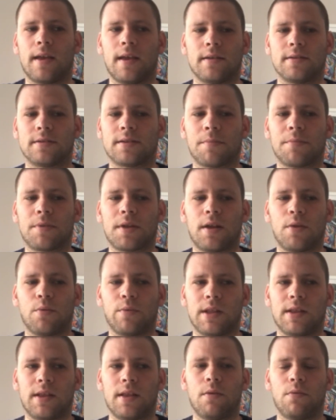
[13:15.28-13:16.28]
something that
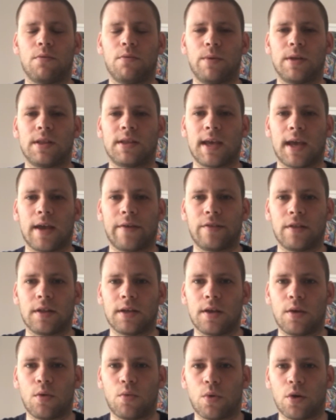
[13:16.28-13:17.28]
we
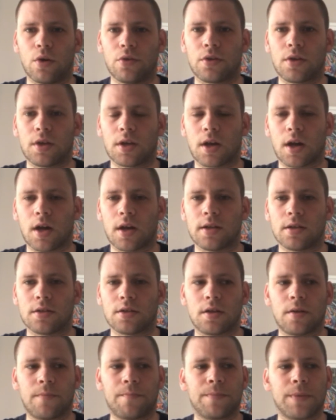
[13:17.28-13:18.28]
definitely want to
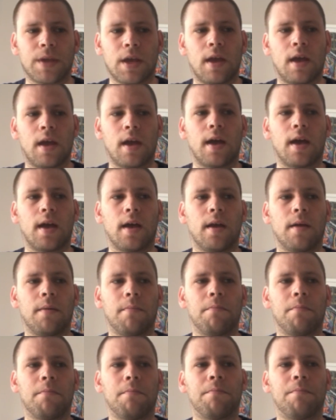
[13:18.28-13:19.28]
encourage.
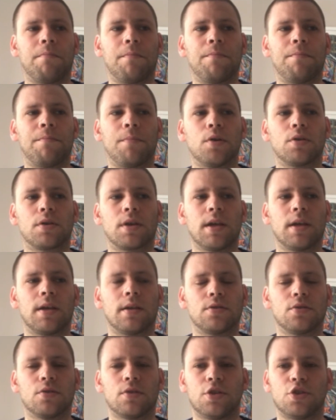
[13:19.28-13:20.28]

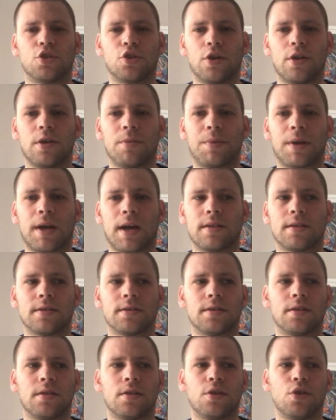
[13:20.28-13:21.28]
Okay, so enjoy
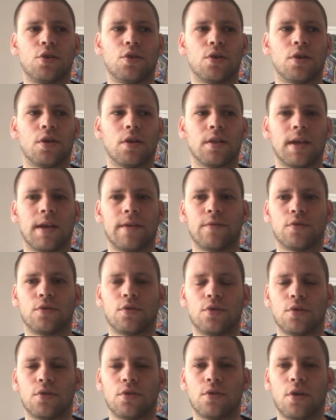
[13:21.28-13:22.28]
practicing your level
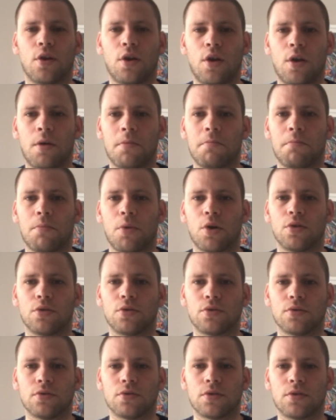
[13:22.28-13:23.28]
2
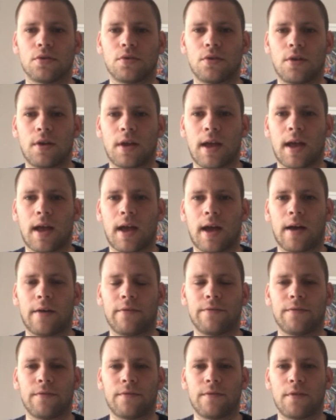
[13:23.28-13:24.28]
monotones.
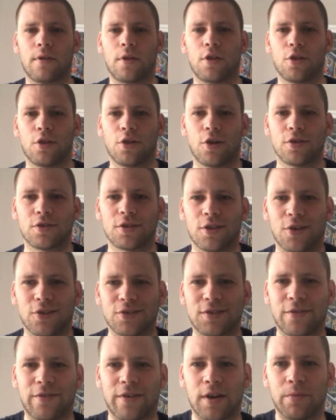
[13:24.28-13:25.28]
Have lots and
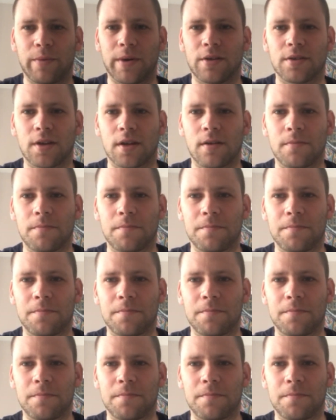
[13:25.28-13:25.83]
lots of fun. Well done.